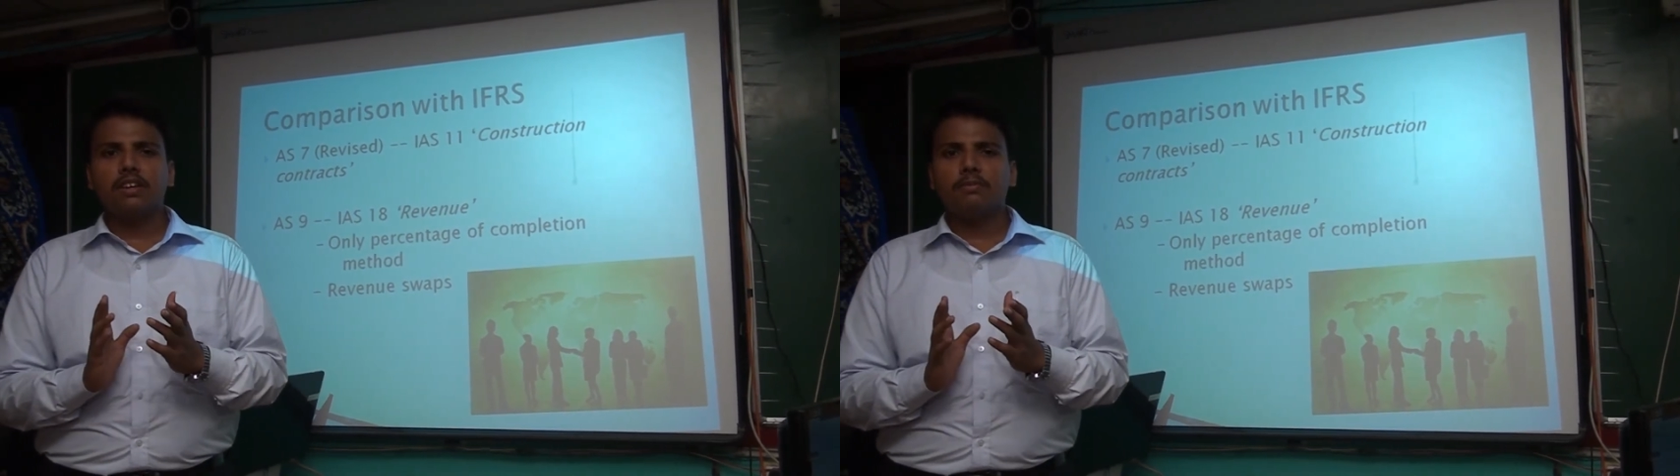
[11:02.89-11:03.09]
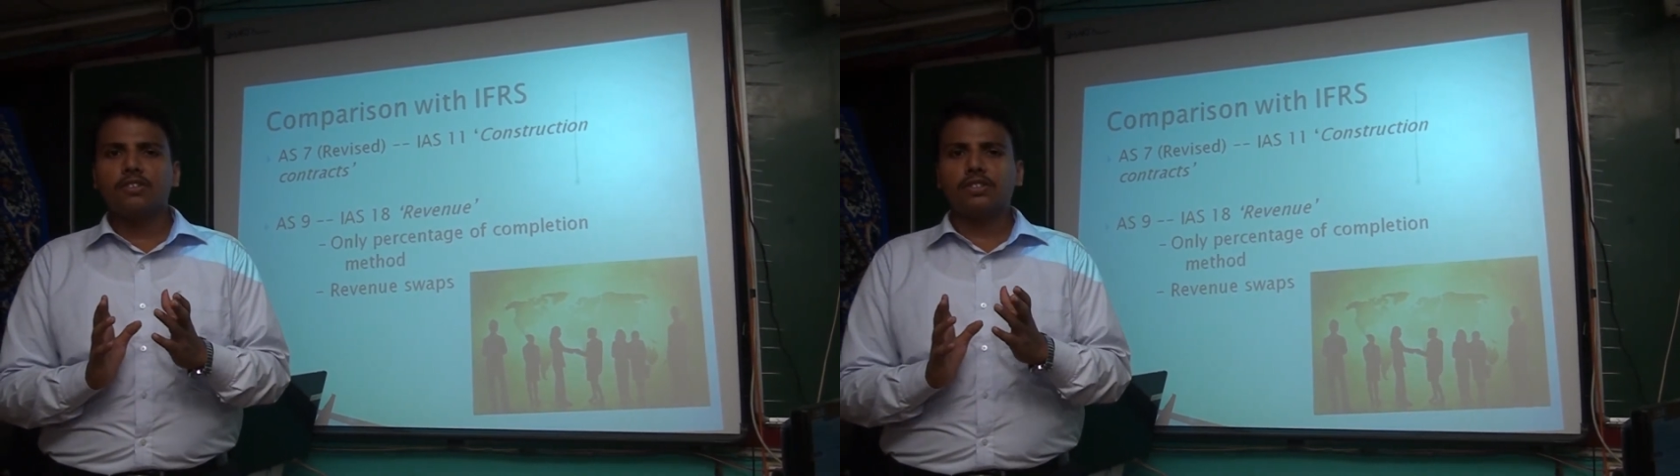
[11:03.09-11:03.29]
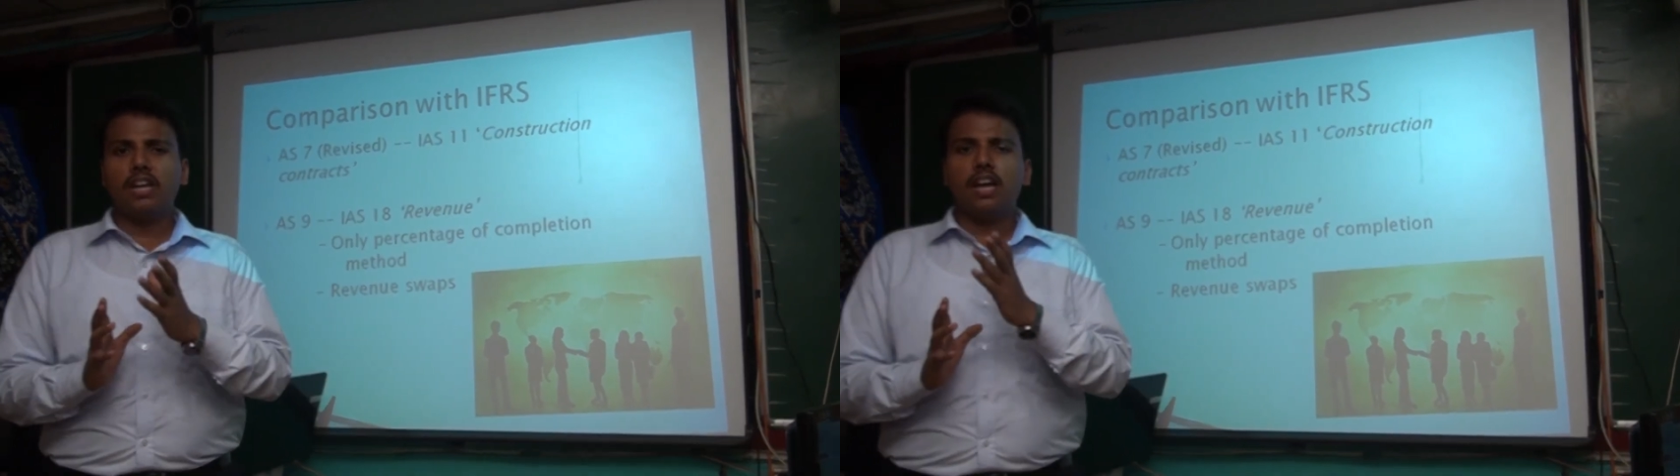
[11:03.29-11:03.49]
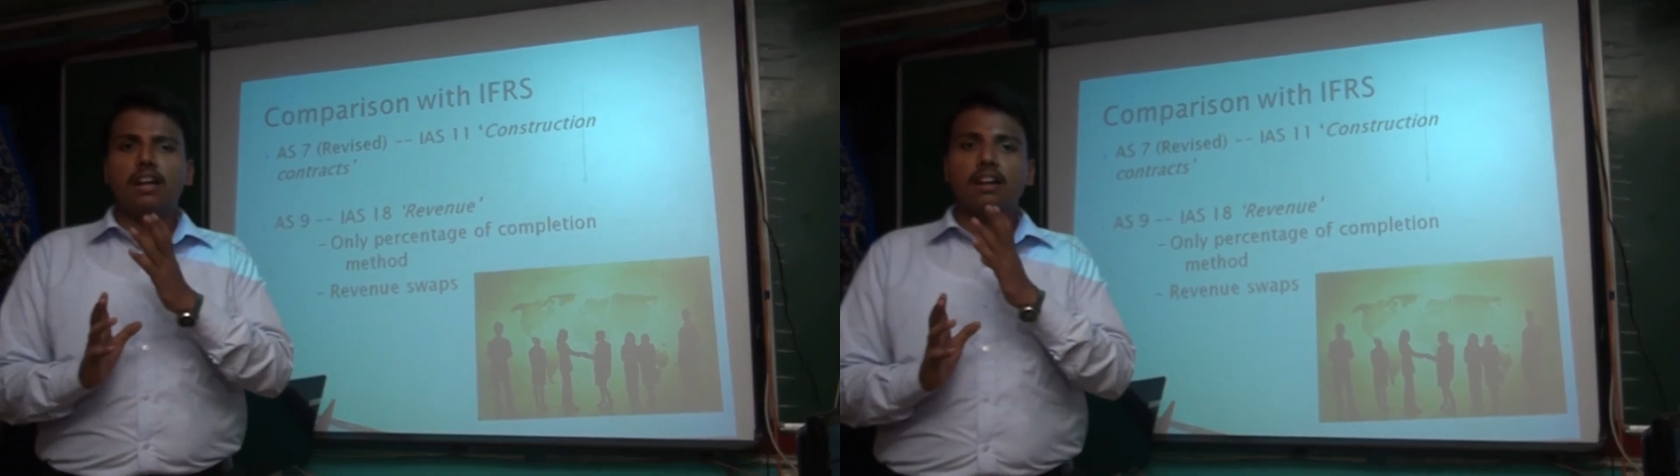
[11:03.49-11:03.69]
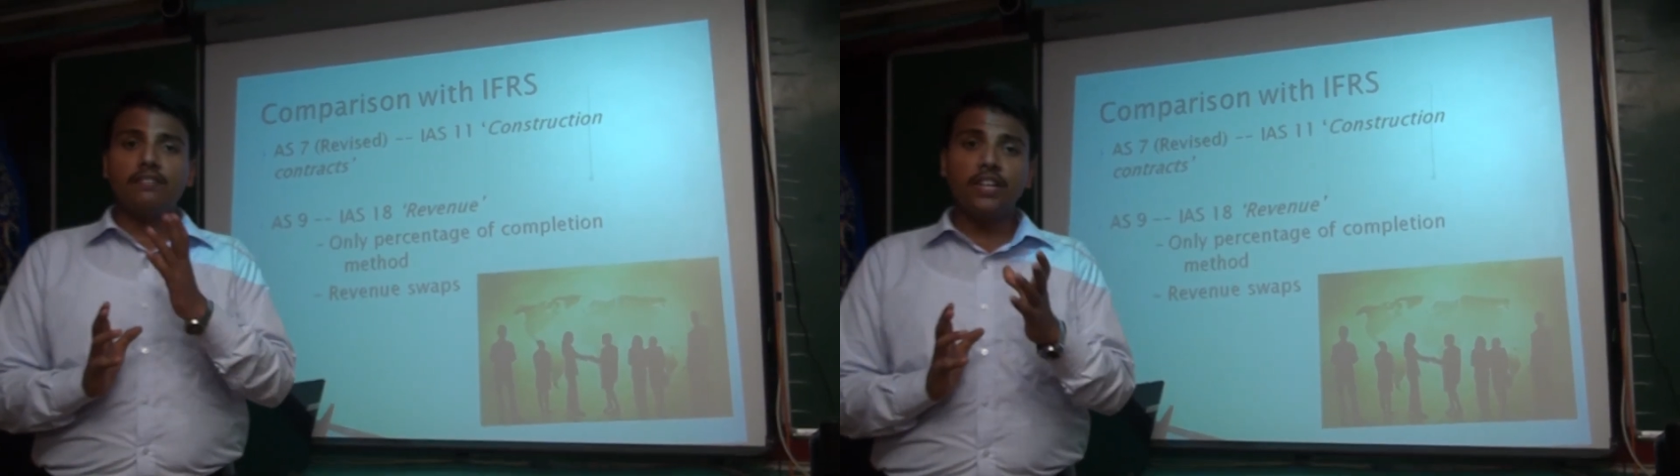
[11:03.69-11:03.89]
about
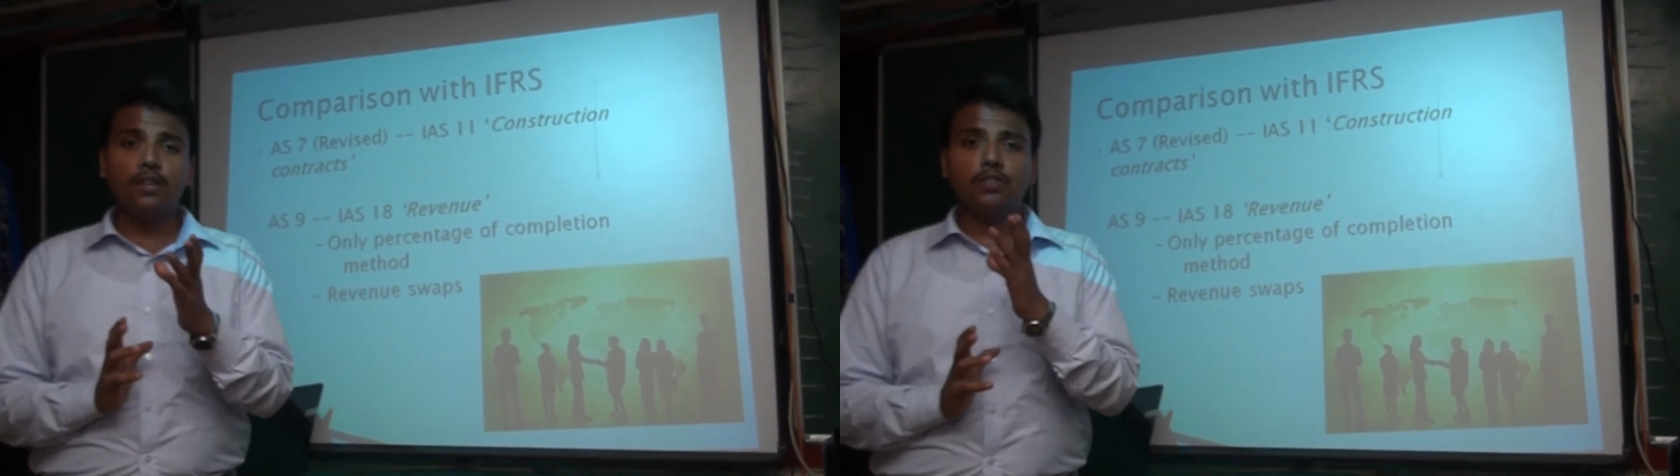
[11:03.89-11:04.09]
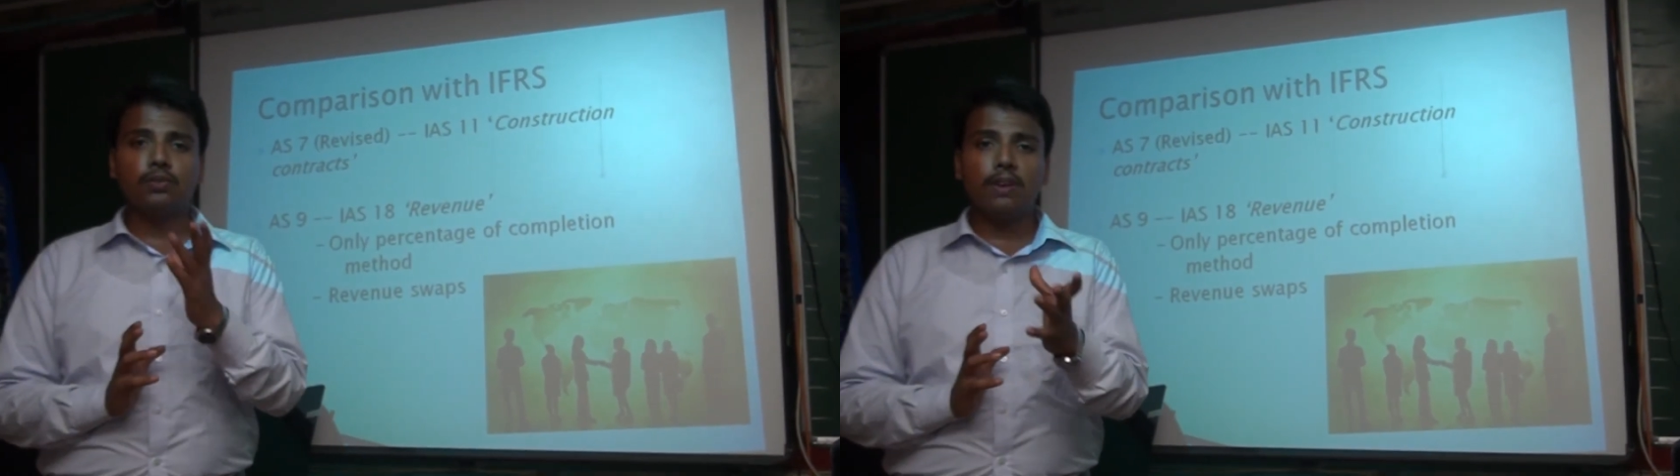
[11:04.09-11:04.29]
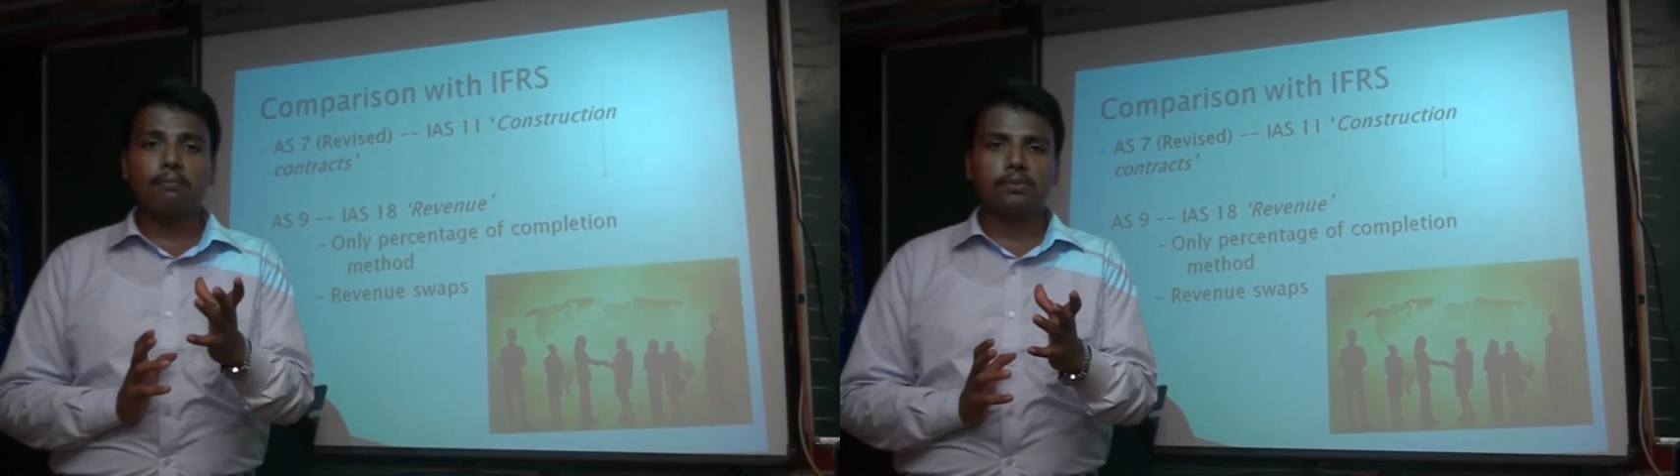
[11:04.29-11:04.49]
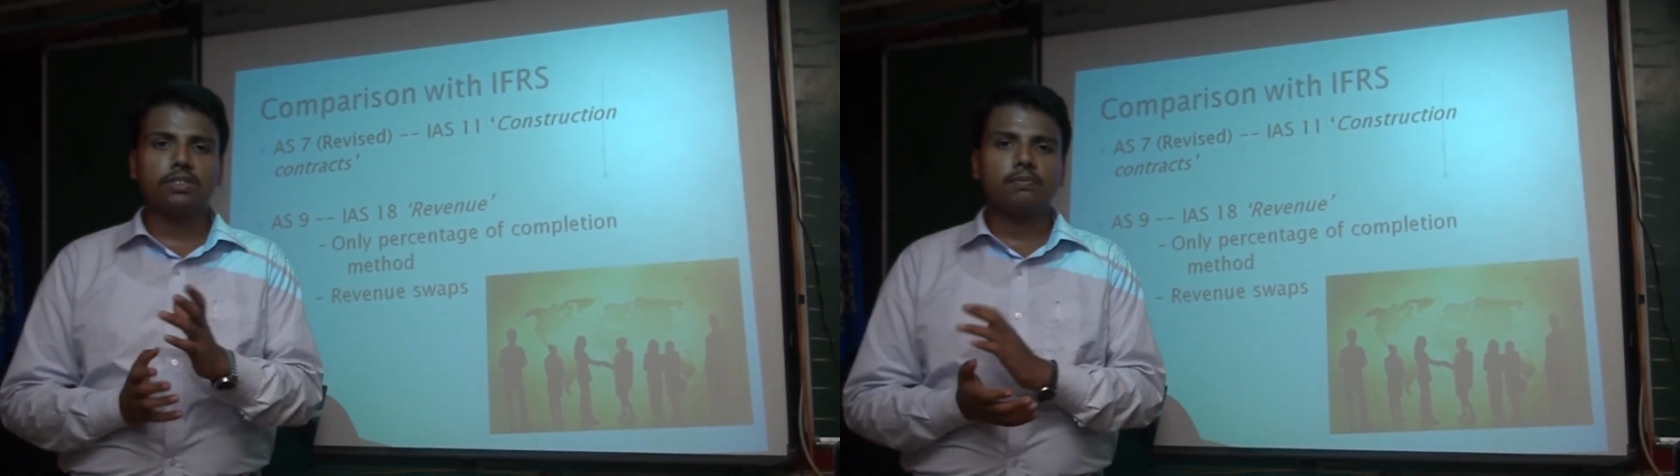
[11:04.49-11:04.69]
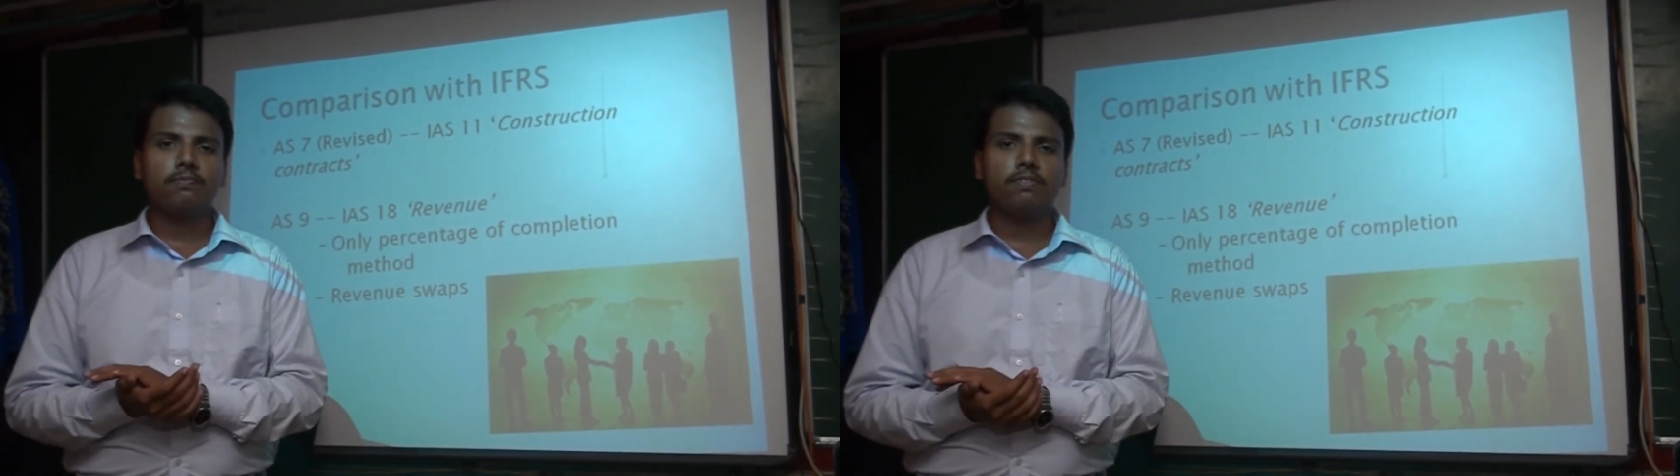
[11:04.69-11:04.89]
revenue swaps.